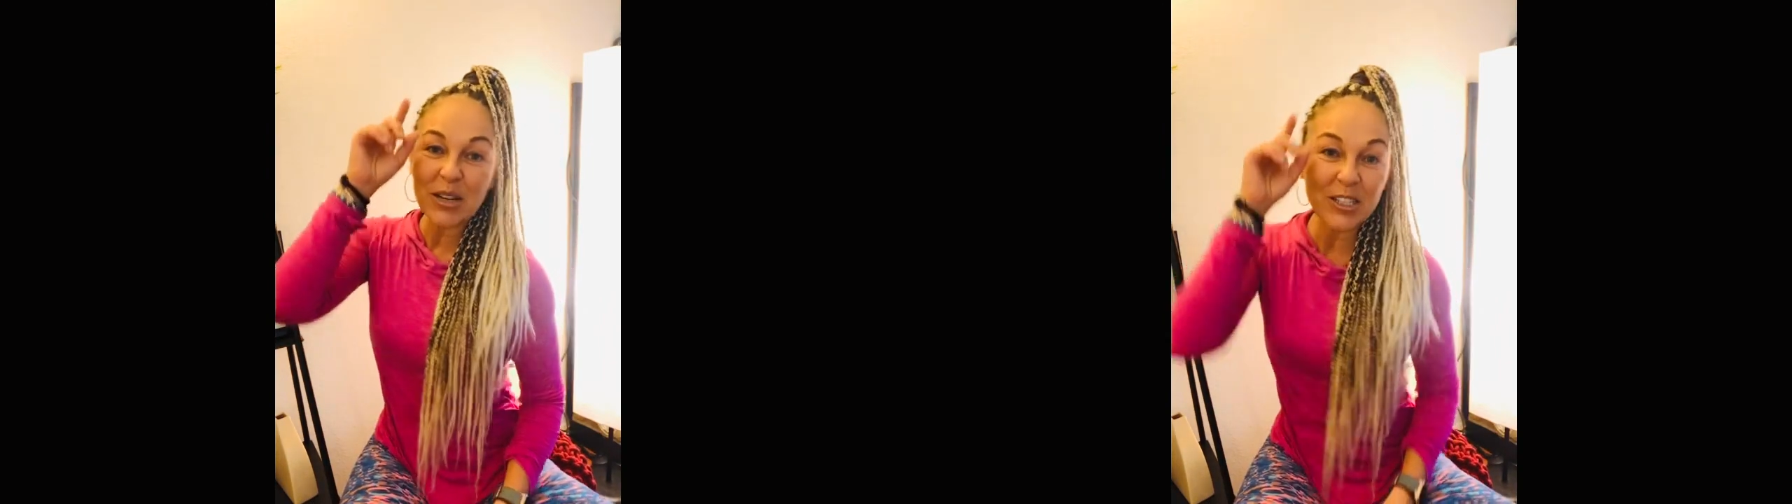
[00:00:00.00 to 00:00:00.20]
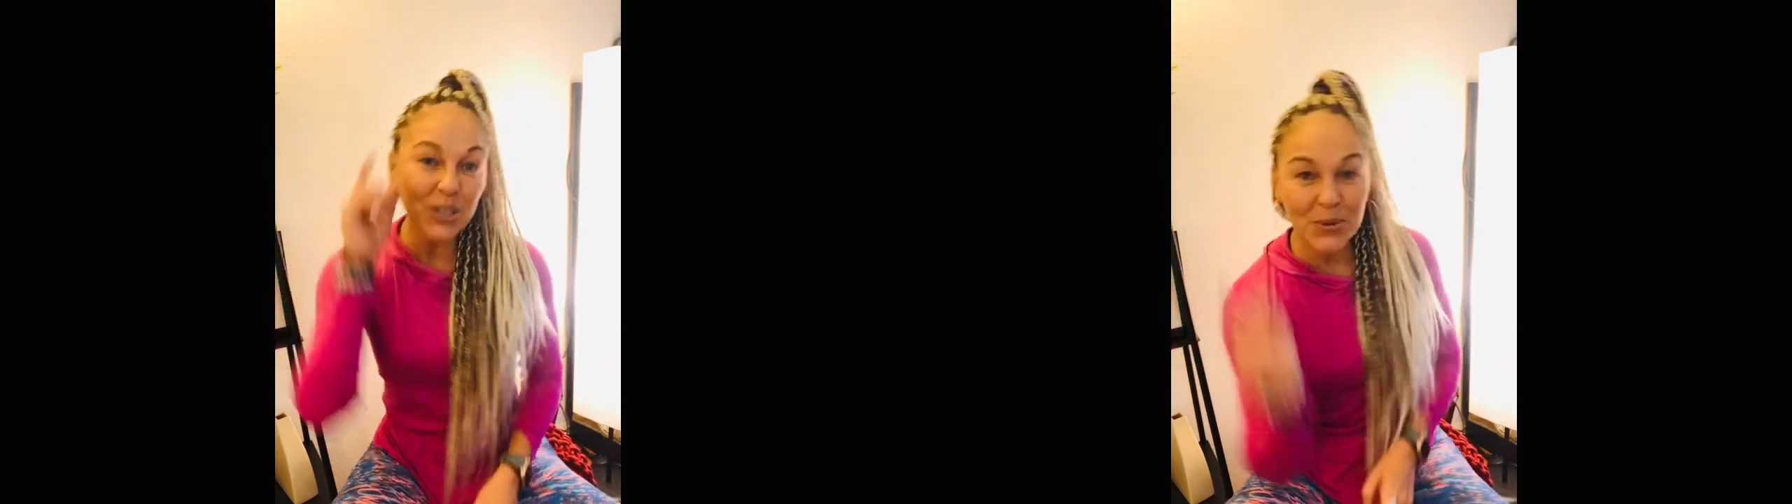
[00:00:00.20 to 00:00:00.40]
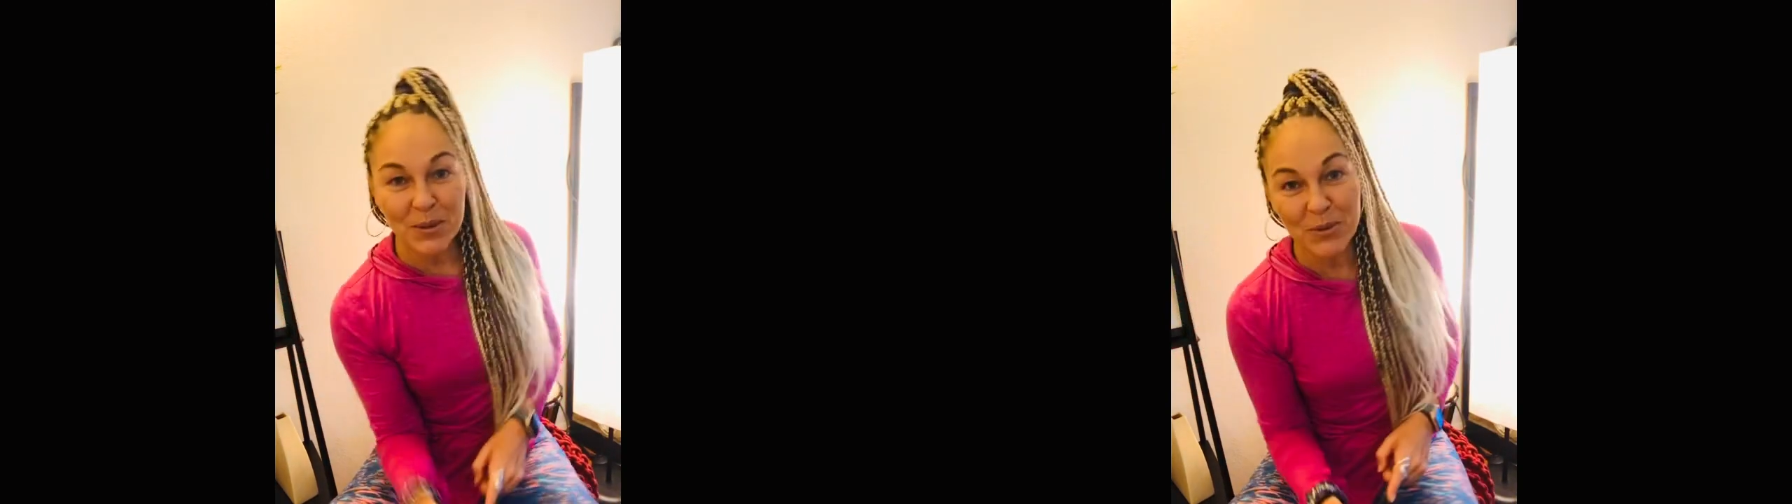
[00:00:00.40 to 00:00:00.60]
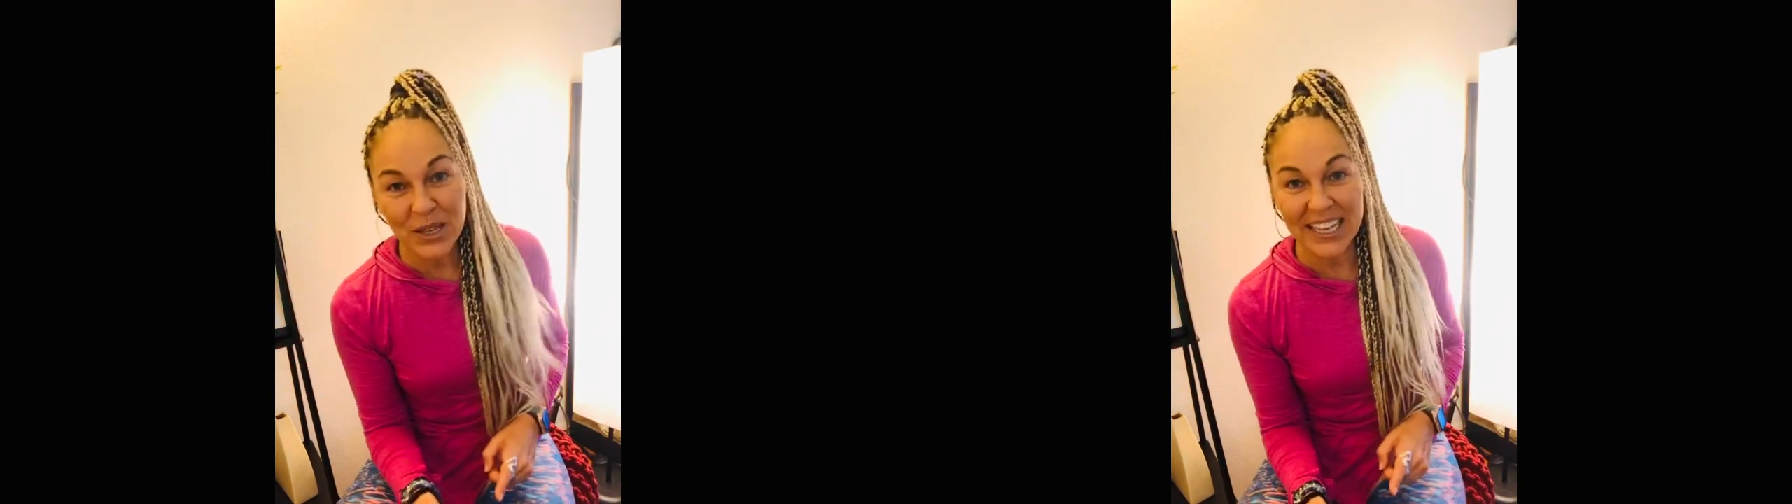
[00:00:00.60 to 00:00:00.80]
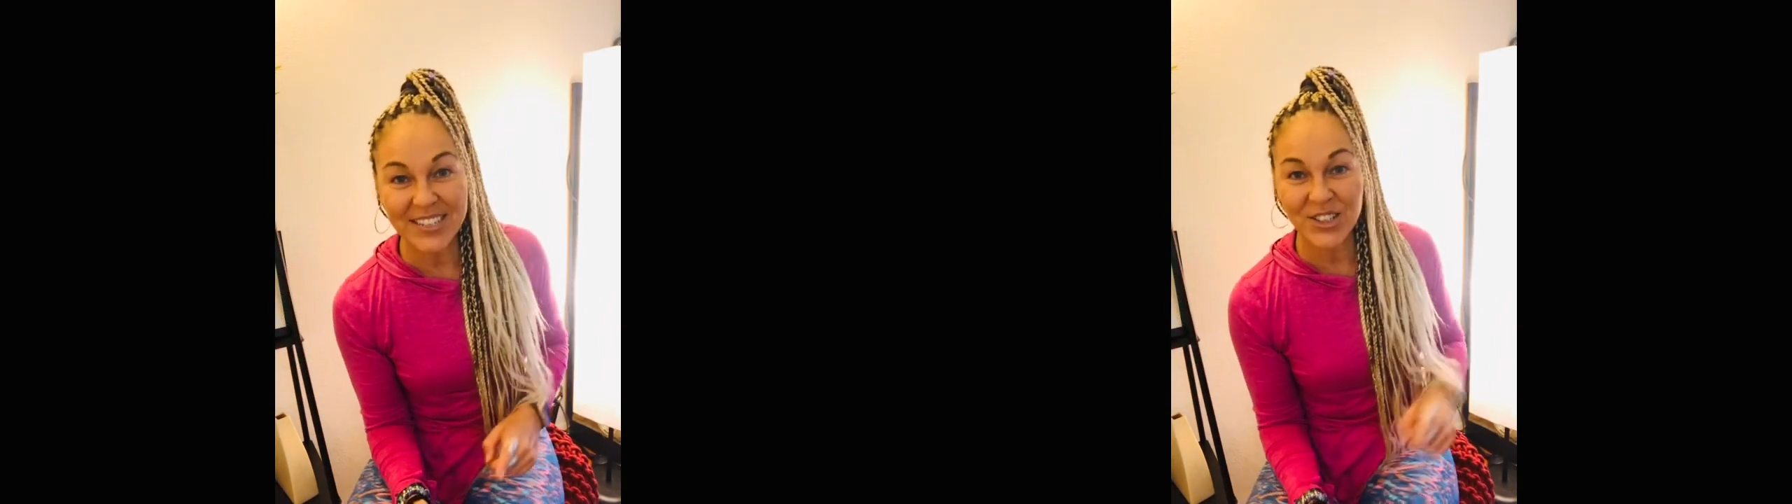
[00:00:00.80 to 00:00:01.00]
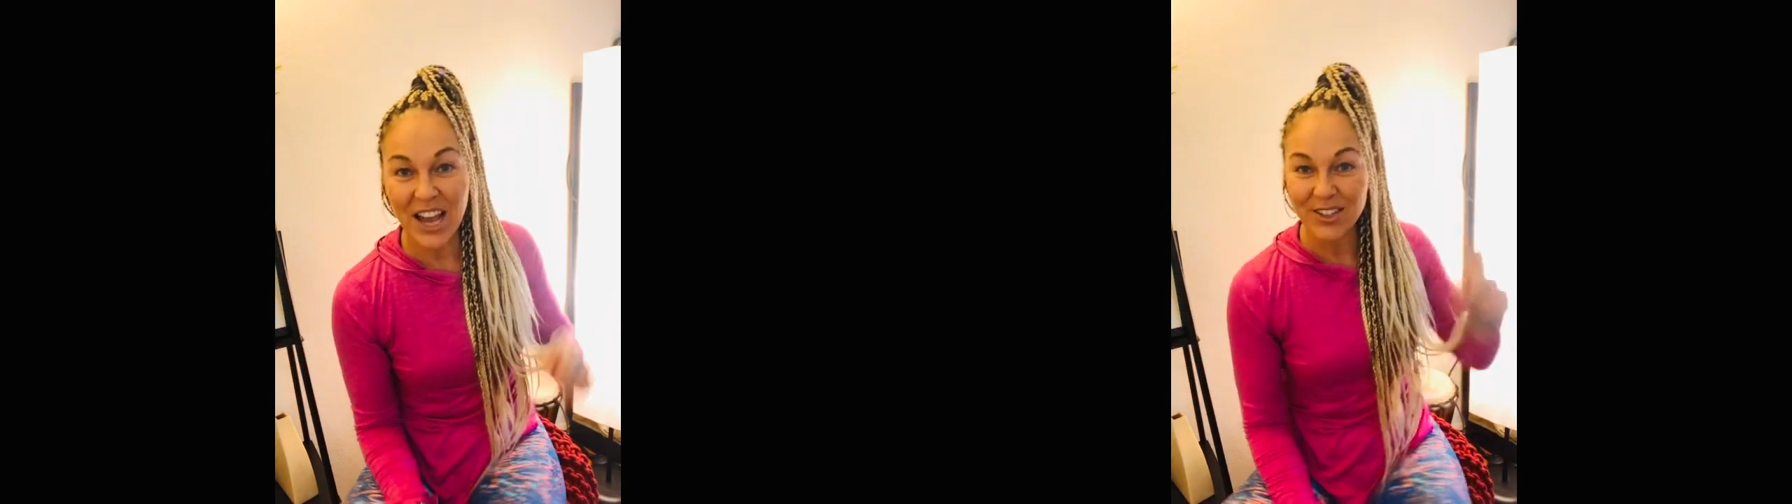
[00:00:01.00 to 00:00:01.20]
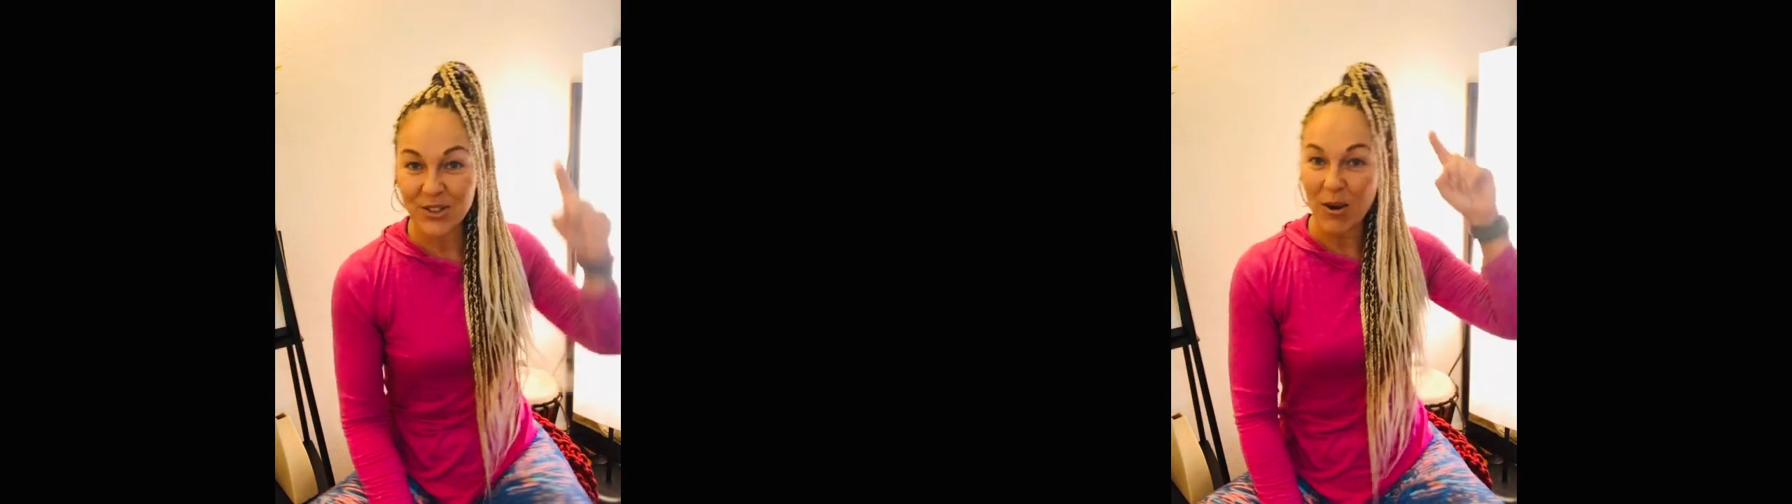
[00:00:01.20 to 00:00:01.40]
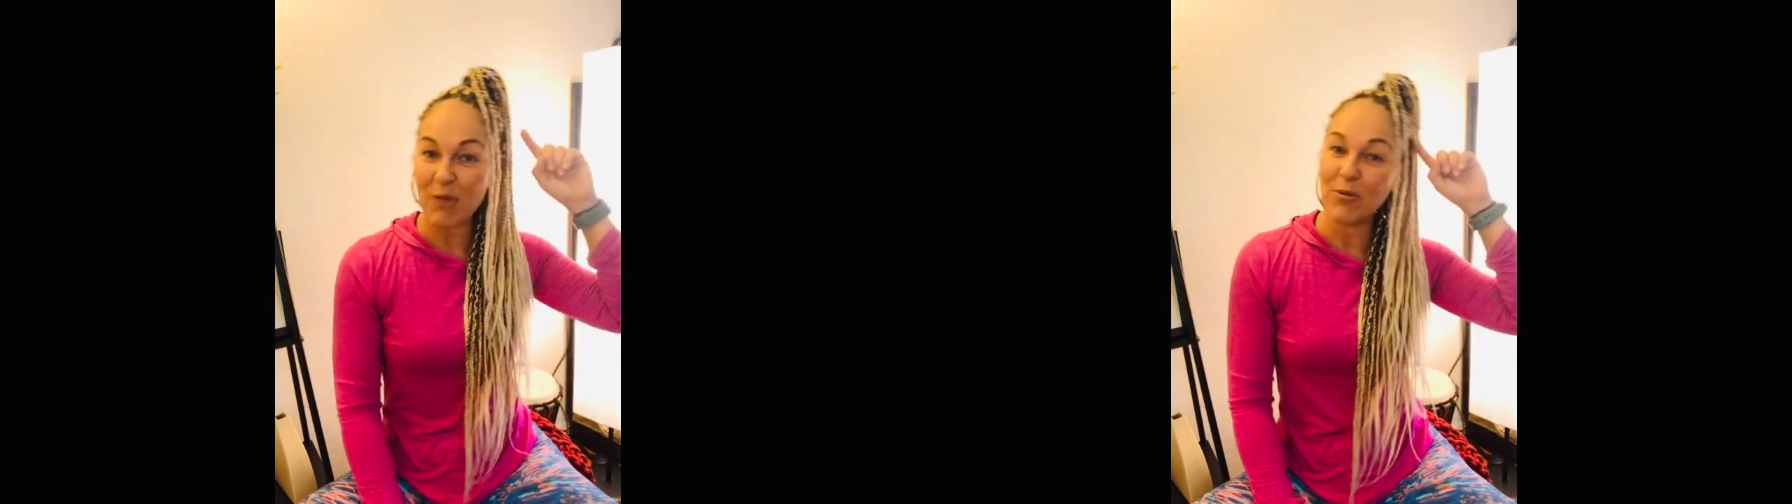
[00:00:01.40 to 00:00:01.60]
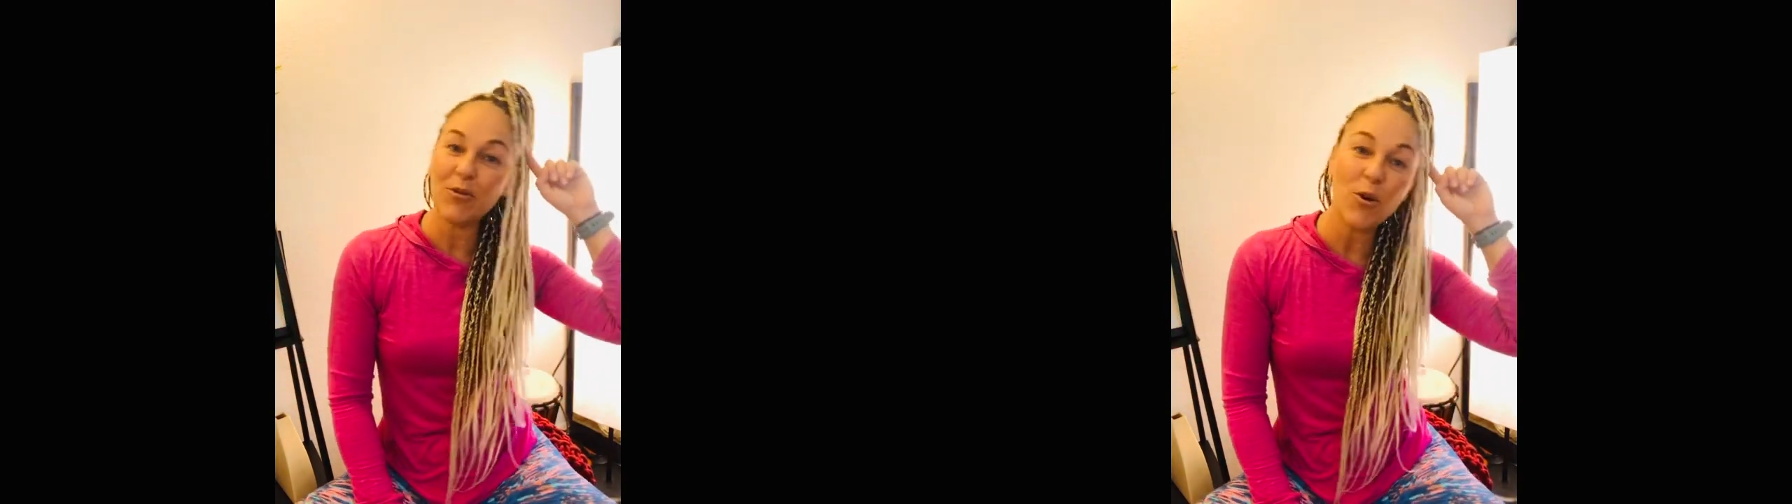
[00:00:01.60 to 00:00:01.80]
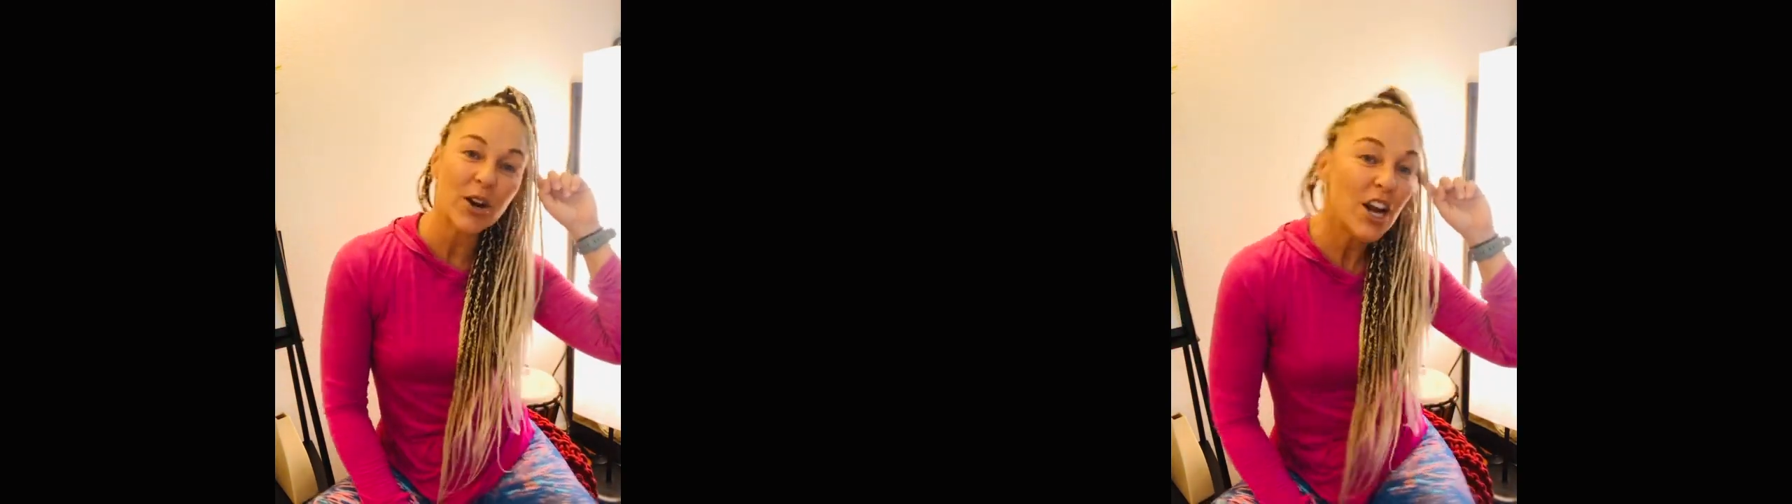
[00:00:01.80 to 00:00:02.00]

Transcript: to the BooKini Challenge Round 4,